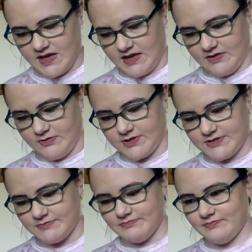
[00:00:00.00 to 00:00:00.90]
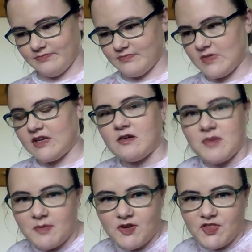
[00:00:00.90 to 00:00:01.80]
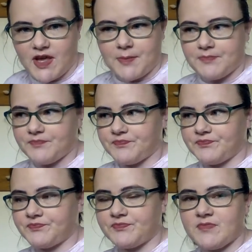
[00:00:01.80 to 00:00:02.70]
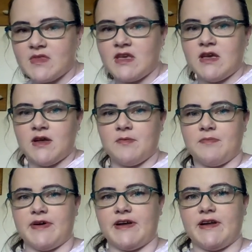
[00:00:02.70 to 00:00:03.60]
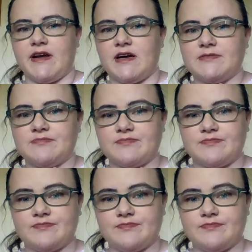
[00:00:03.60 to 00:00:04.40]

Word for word: And of course, you know, my birthday. But, um,